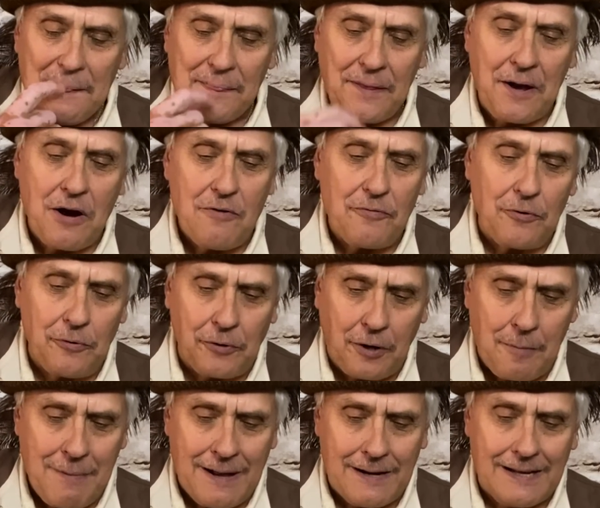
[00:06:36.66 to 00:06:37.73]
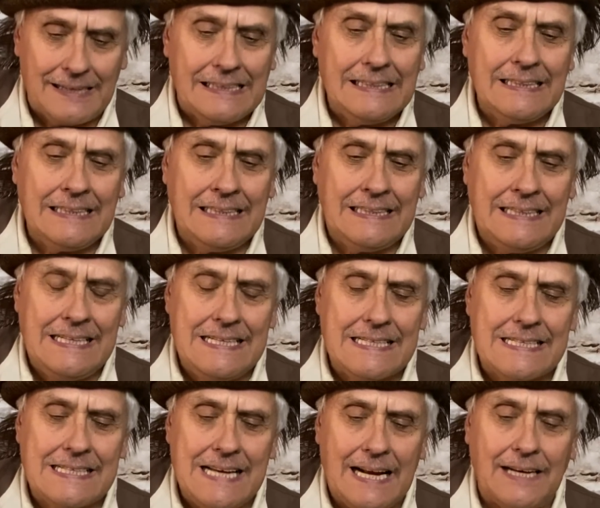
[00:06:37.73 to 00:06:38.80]
The overall commander, Guy
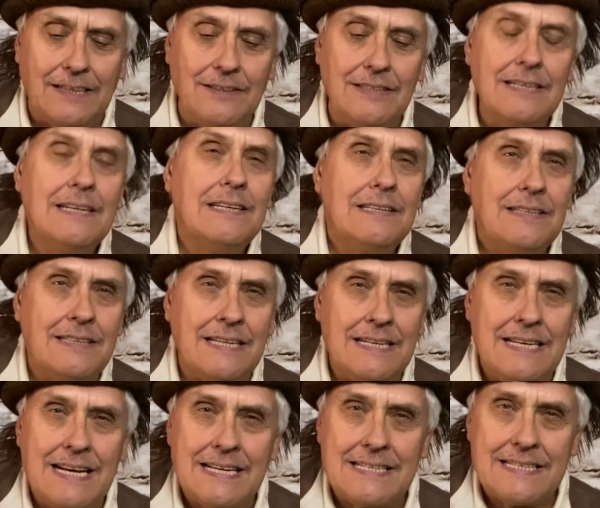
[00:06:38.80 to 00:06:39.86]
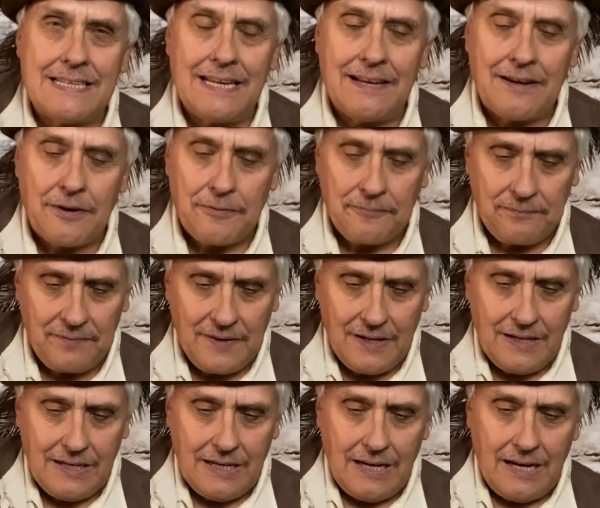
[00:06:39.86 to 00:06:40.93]
II Inesli.
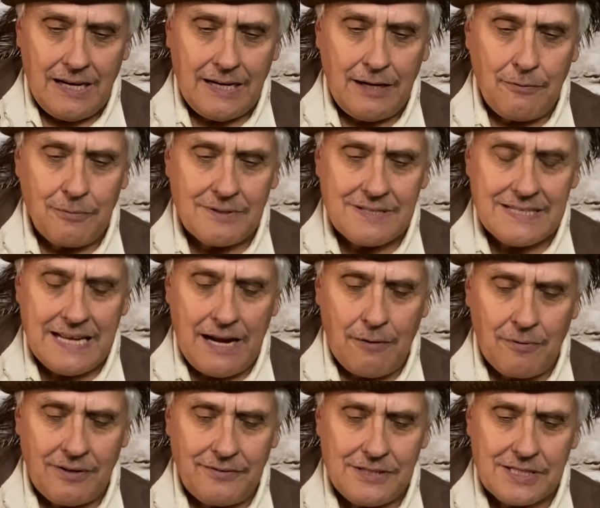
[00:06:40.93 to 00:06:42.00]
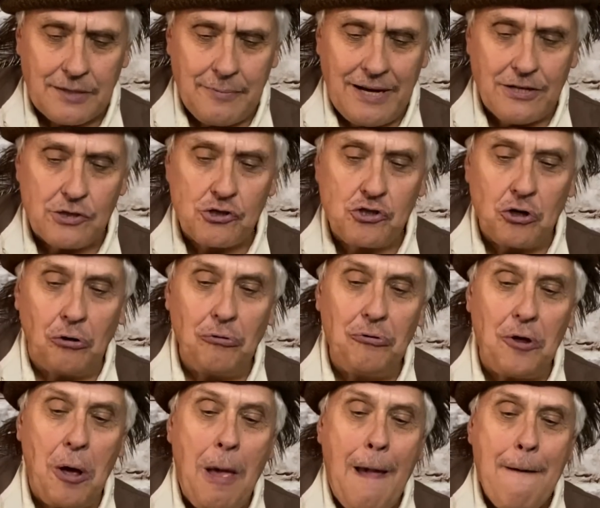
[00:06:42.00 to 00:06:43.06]
He was there, one of his commanders, Jean
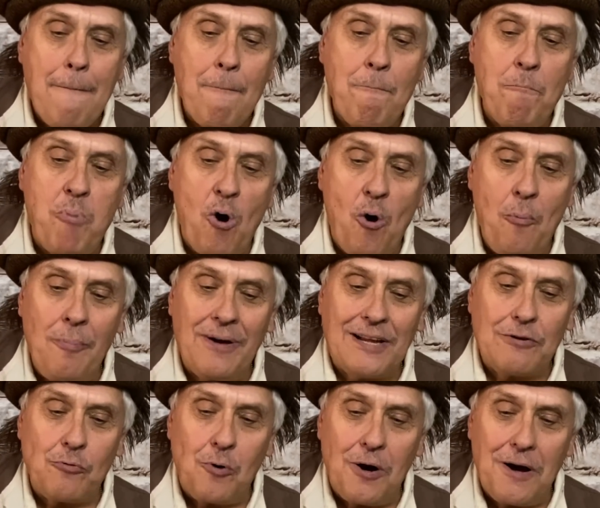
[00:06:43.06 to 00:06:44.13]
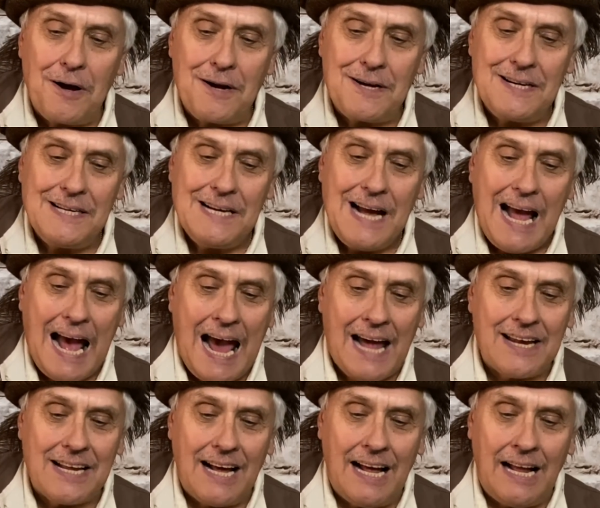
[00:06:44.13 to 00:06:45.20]
de Beaumanoir
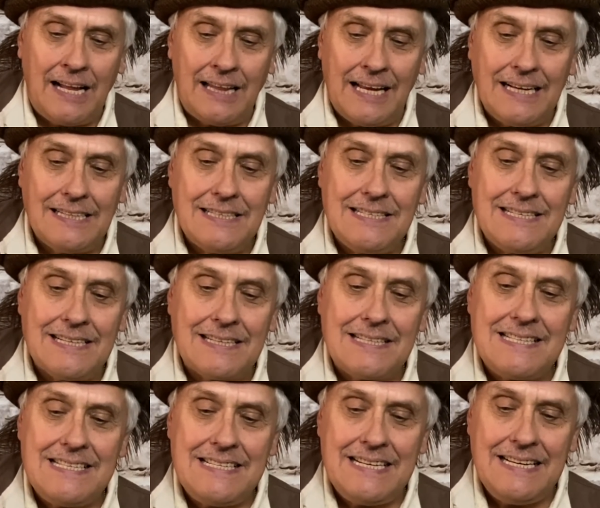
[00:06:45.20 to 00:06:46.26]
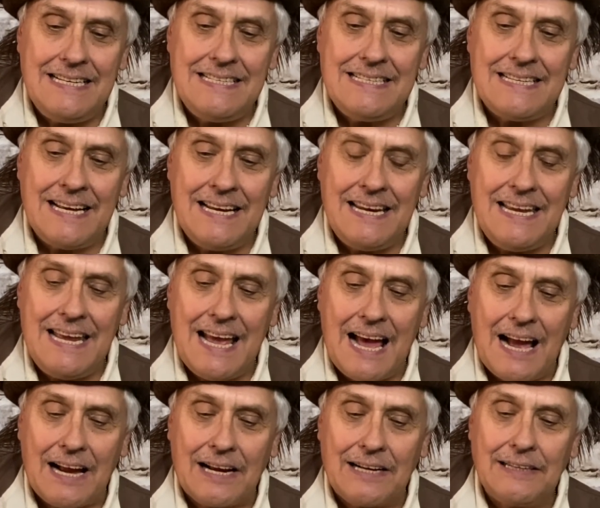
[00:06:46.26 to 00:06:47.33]
and Alain de Tintignac.